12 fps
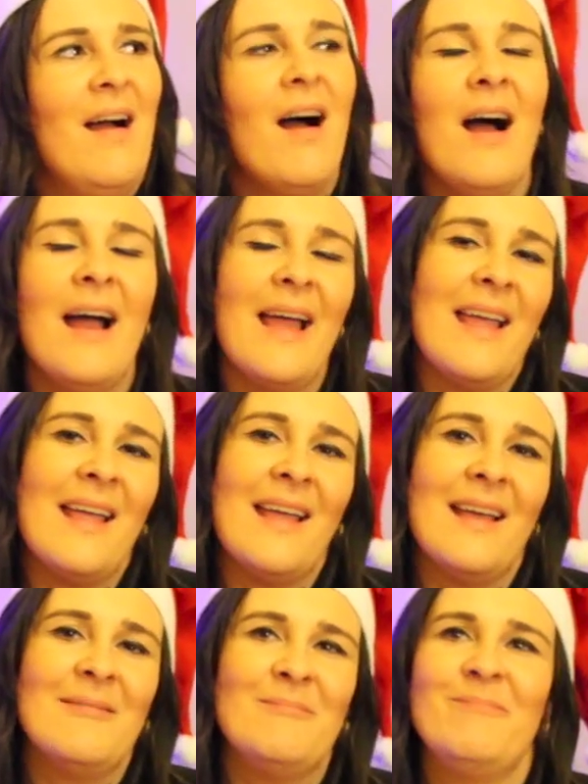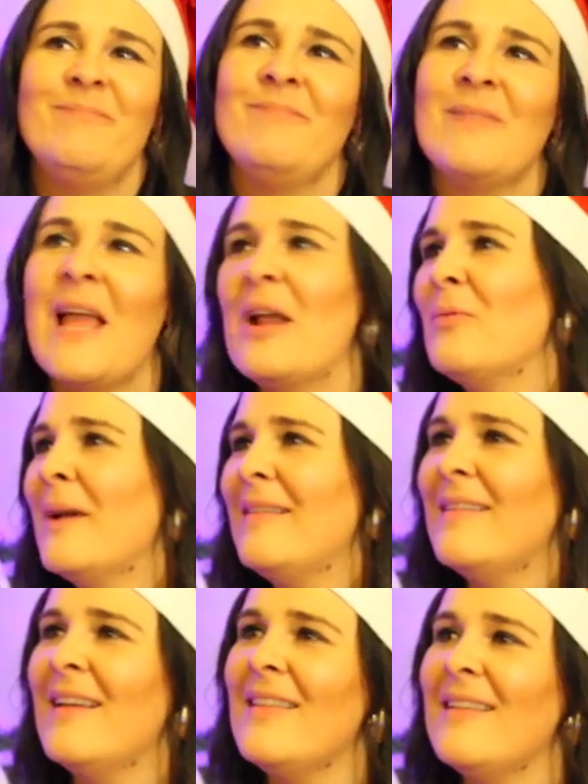How do I
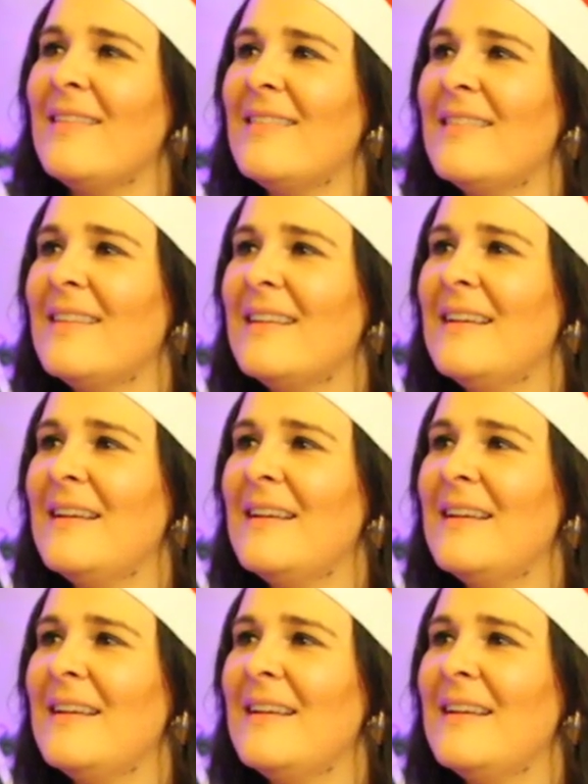say this?